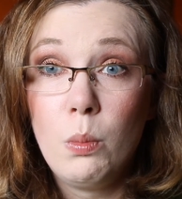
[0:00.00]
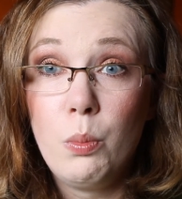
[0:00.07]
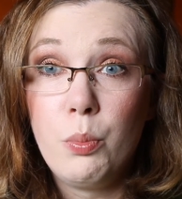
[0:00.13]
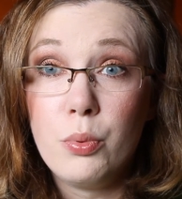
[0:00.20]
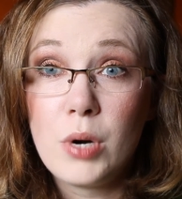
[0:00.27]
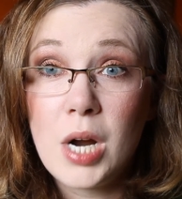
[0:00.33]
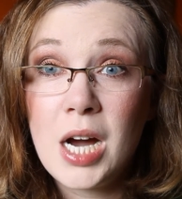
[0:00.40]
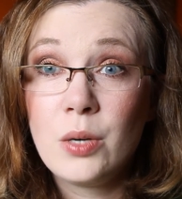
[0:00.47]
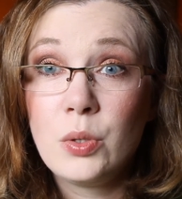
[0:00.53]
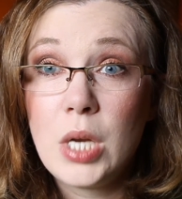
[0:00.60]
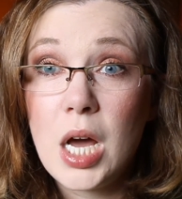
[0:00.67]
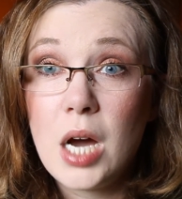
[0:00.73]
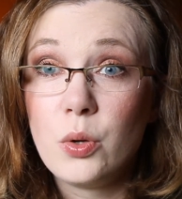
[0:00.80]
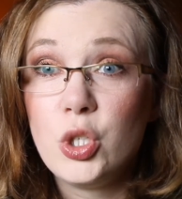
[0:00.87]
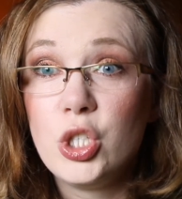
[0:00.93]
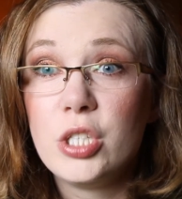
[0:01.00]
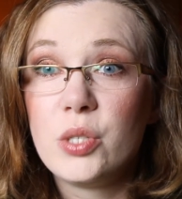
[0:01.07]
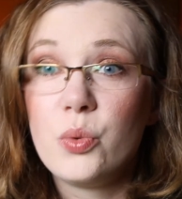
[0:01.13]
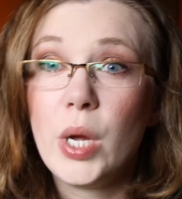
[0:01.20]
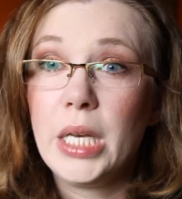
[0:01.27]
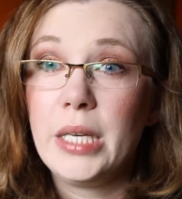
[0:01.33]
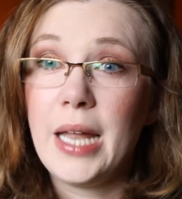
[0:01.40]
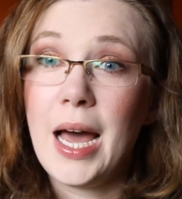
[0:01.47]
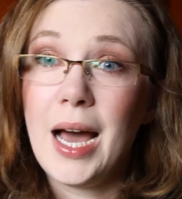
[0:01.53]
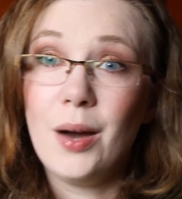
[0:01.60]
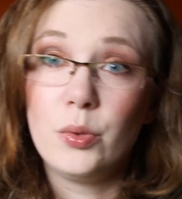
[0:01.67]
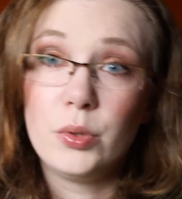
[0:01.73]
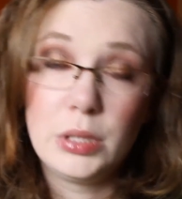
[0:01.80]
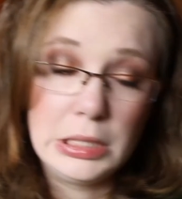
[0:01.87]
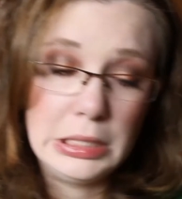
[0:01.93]
Brown Down just went
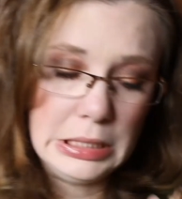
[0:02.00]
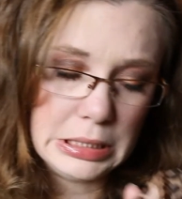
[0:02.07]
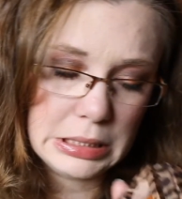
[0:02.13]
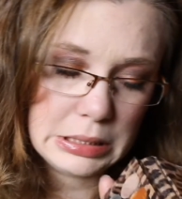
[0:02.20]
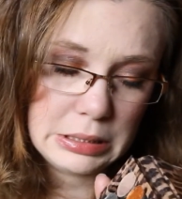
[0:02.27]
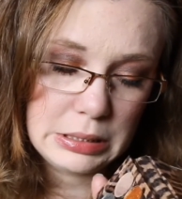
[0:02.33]
down. Ugh.